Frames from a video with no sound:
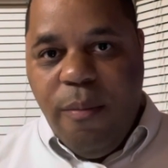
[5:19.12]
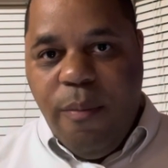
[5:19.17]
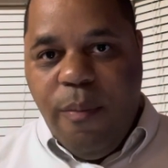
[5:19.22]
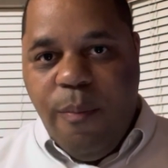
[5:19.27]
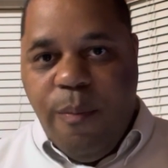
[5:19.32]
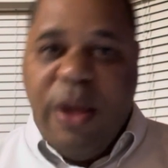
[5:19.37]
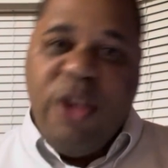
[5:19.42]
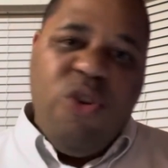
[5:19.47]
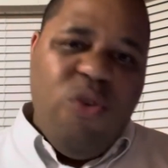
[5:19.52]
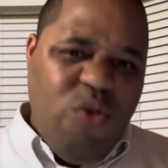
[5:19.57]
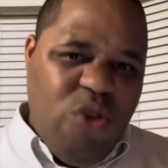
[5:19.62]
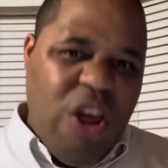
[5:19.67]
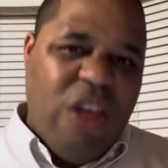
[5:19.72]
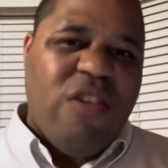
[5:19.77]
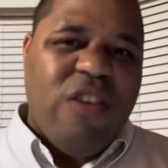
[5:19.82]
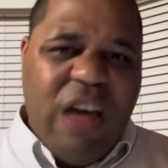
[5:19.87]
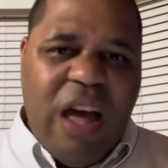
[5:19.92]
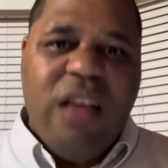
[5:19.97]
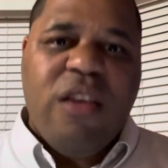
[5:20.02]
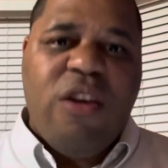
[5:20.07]
but you
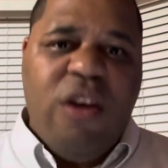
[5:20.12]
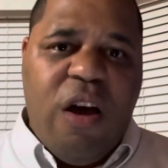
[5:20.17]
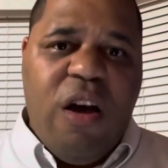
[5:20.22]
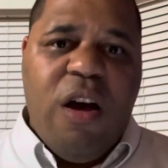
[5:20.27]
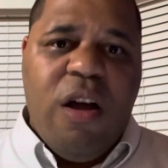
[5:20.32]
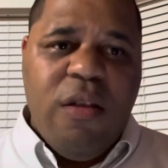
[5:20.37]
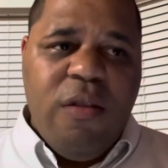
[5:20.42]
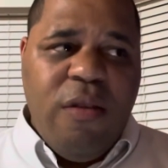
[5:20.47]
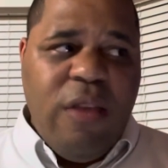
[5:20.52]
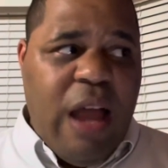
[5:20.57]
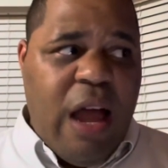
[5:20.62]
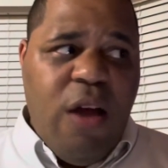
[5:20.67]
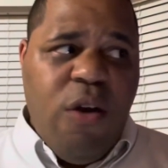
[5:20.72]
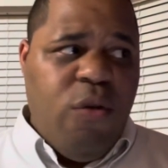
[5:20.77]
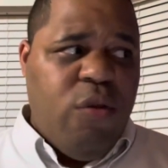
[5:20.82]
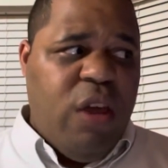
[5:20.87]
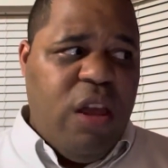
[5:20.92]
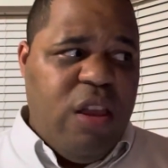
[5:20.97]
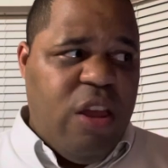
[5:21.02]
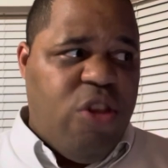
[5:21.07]
just got caught. Not
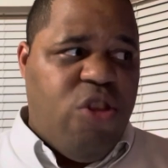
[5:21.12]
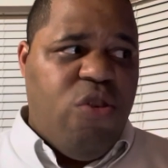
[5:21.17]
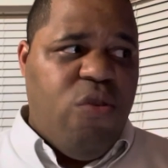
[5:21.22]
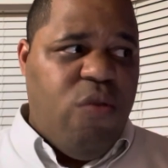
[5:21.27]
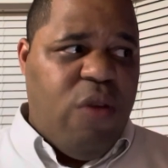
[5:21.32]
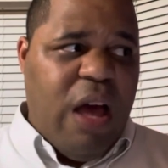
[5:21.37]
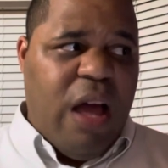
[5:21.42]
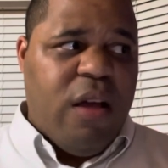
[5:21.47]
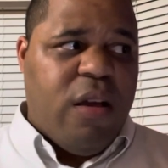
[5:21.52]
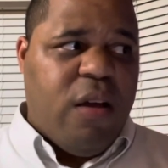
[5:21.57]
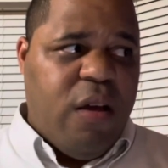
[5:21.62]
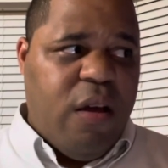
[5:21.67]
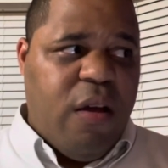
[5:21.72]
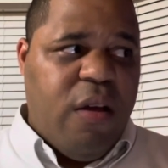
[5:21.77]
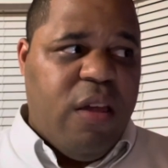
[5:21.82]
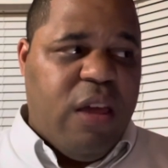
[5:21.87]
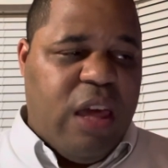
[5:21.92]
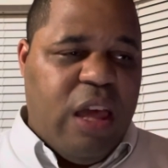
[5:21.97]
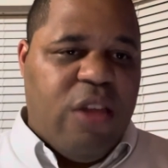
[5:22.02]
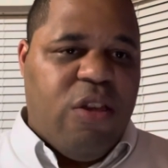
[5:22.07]
only did you got
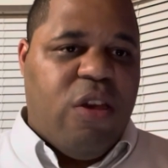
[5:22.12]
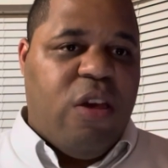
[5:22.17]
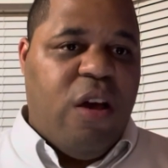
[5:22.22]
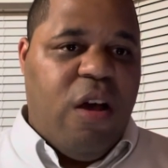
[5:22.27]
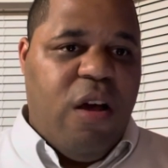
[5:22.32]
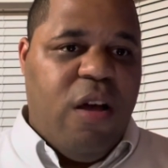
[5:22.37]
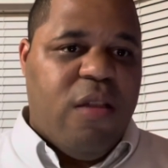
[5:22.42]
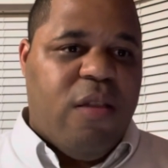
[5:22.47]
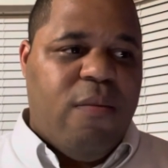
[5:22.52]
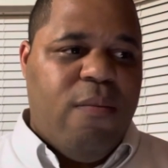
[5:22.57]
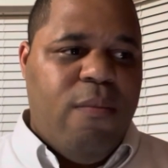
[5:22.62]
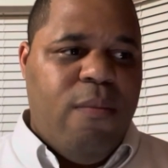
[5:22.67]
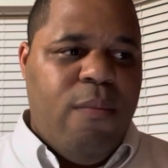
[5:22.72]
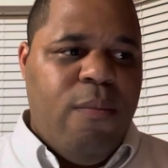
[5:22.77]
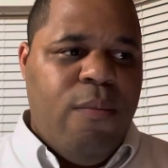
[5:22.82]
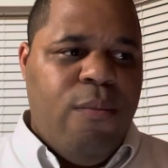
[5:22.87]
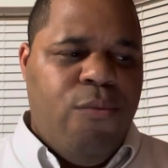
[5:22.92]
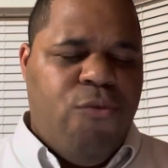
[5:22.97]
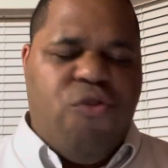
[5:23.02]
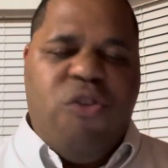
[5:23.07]
caught, get caught
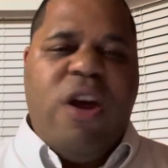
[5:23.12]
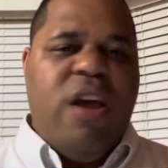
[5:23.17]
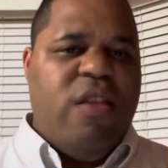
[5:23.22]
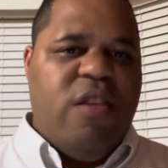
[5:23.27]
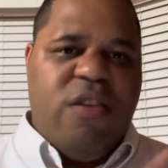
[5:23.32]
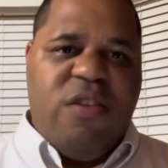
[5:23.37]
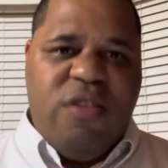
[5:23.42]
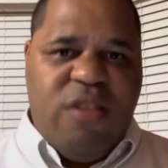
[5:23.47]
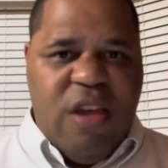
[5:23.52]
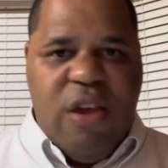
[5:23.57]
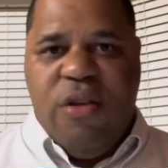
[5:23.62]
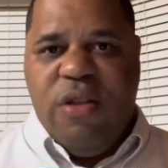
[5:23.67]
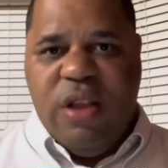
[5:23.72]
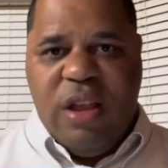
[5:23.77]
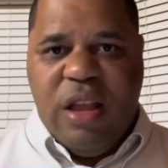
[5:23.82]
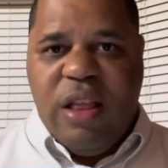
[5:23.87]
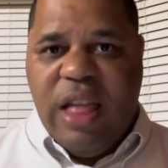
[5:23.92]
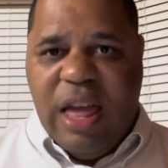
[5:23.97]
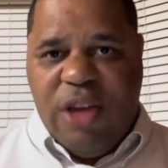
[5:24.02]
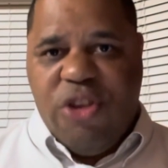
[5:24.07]
trying to steal an
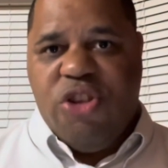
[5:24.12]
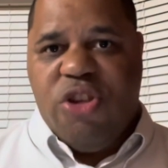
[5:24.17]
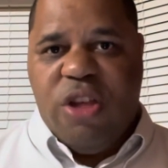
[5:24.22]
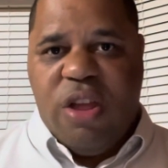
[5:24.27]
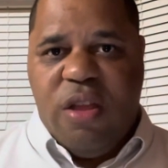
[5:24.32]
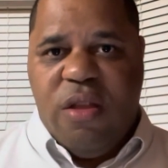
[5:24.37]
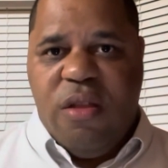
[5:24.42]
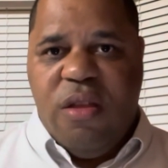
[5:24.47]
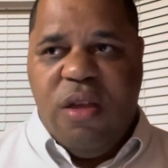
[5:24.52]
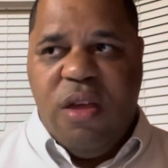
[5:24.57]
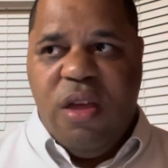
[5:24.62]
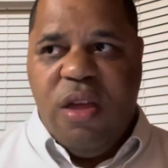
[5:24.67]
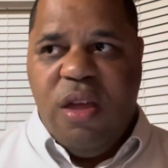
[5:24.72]
election,